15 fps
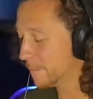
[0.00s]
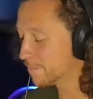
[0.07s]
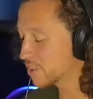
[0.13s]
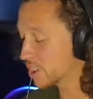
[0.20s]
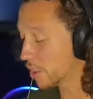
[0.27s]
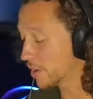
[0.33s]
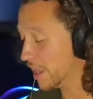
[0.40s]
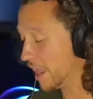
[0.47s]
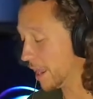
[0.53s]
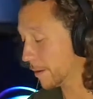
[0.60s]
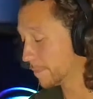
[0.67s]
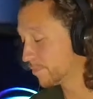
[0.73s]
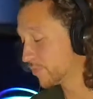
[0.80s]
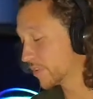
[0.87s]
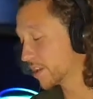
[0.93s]
So
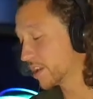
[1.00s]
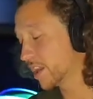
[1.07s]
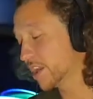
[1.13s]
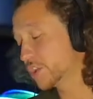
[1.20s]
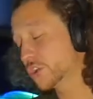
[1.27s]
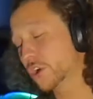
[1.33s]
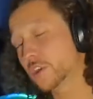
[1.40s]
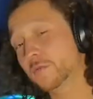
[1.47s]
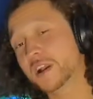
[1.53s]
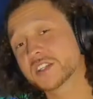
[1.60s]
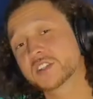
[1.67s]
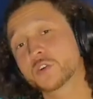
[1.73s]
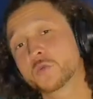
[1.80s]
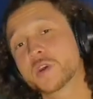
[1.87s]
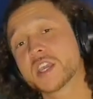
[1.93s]
yeah, enjoy the
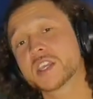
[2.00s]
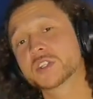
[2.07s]
rest of your week.